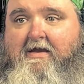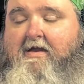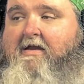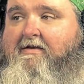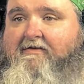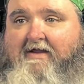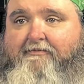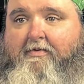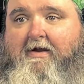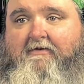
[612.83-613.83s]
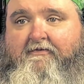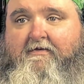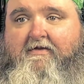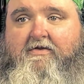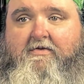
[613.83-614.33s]
The
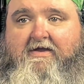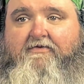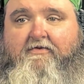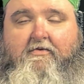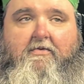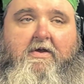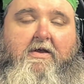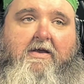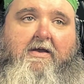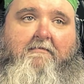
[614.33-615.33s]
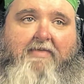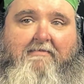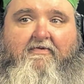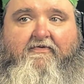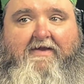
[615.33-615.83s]
desperation that you get to. But I'm
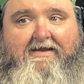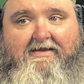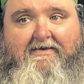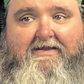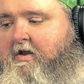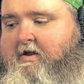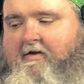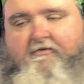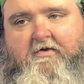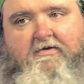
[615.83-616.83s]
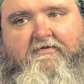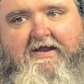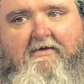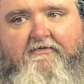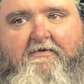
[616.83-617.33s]
just saying that, because you can just
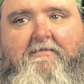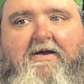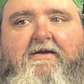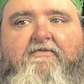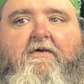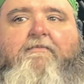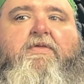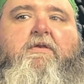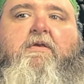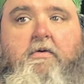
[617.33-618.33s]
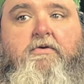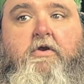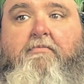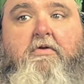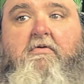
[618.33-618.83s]
tell somebody something till
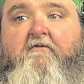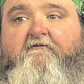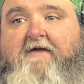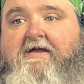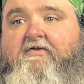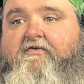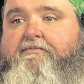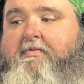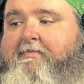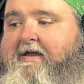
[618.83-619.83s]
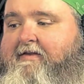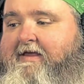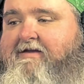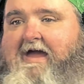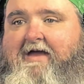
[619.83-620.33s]
you're blue in the face, but man,
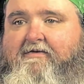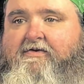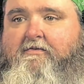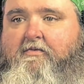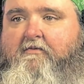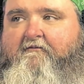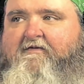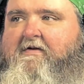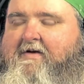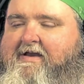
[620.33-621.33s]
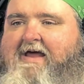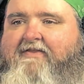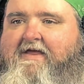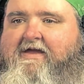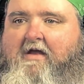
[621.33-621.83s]
they got to feel it. And I
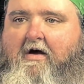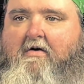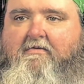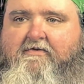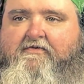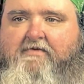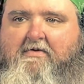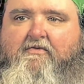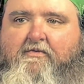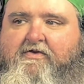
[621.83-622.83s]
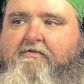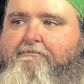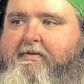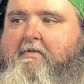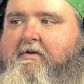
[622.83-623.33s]
think it all just starts with just
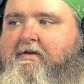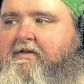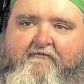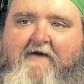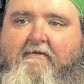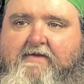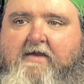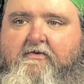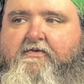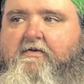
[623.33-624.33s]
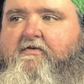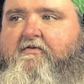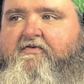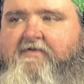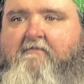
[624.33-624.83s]
building the foundations
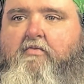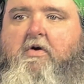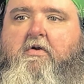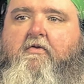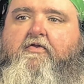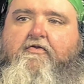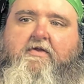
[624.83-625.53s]
of self-worth.